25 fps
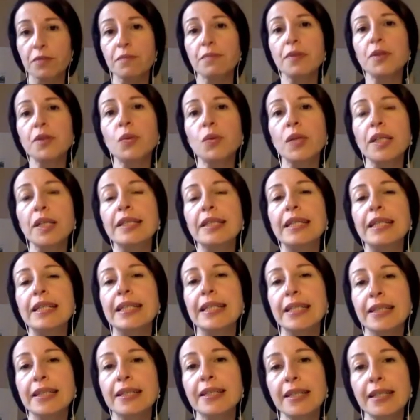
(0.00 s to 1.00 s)
Between
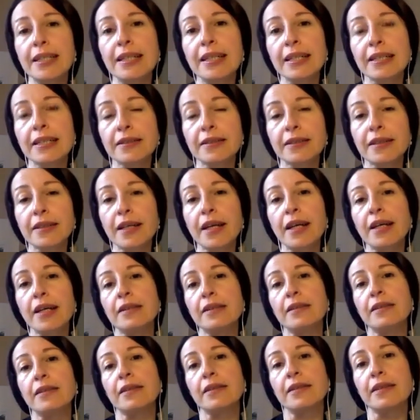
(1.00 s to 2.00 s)
the intellect
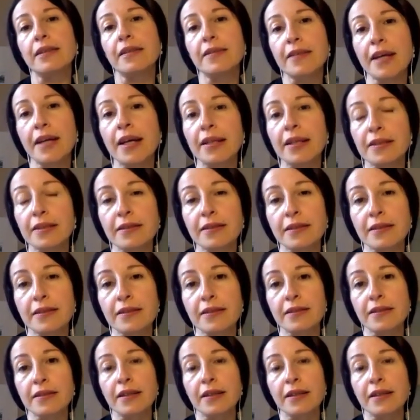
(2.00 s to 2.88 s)
and the senses,